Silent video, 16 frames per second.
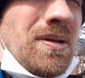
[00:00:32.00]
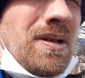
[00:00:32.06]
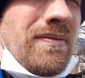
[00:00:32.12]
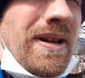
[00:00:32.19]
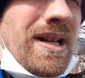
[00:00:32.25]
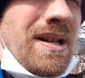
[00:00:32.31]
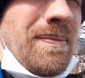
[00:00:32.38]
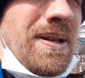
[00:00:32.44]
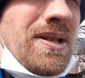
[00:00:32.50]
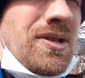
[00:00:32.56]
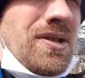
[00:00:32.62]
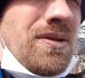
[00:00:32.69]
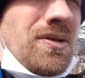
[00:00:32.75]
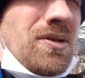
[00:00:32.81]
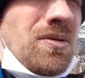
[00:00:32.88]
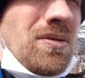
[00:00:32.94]
recommend its
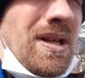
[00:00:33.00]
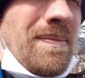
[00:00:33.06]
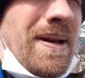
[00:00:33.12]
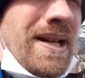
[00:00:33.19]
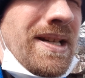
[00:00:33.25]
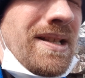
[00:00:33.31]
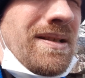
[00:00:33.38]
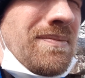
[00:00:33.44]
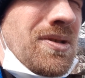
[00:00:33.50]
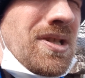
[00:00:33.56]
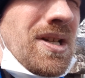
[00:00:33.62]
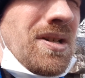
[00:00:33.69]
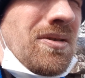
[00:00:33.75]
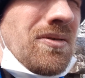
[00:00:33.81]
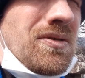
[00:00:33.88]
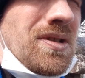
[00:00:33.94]
use, or they make it
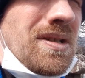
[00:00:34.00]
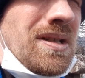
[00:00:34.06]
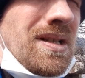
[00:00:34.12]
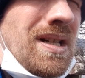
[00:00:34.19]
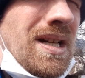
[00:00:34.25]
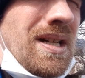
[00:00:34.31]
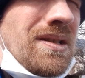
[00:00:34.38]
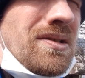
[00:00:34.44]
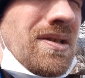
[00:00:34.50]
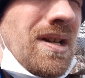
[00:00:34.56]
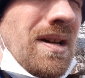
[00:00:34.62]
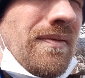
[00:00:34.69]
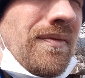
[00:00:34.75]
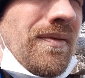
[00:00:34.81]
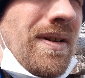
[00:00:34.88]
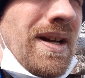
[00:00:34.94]
themselves and
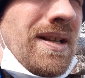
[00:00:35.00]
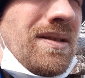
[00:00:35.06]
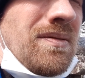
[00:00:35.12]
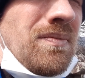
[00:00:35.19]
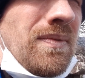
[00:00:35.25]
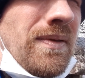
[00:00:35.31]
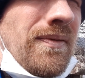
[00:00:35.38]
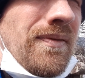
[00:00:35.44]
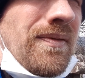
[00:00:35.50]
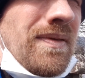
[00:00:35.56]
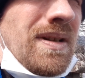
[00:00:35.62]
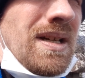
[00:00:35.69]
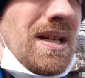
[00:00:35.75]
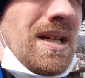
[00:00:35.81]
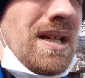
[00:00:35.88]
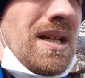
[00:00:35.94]
stuff, and with
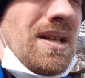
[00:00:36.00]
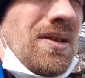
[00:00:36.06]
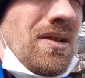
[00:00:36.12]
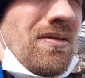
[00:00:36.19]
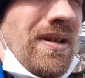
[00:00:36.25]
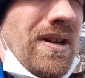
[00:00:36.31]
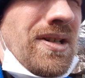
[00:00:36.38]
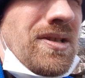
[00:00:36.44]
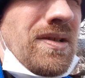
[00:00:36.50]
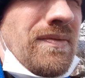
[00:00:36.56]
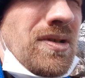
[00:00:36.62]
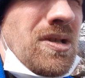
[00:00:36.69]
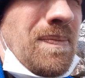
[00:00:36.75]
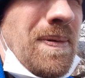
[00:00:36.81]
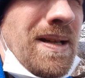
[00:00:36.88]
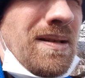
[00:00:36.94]
the greatest of
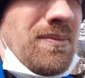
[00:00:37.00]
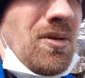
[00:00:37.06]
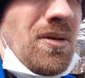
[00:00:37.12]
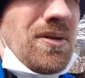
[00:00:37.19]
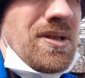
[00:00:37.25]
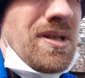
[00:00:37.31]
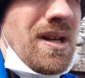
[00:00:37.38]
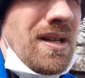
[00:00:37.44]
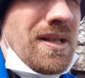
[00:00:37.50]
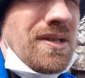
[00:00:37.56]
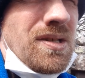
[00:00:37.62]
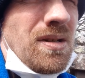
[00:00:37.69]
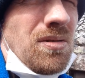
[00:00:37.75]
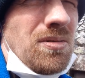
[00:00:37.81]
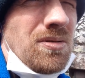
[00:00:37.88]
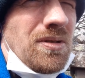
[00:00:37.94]
respect, I'm not entirely
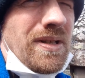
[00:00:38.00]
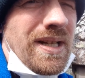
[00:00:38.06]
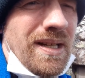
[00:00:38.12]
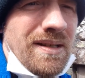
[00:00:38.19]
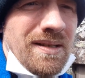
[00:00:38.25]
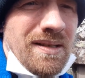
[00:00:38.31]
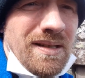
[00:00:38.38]
sold on it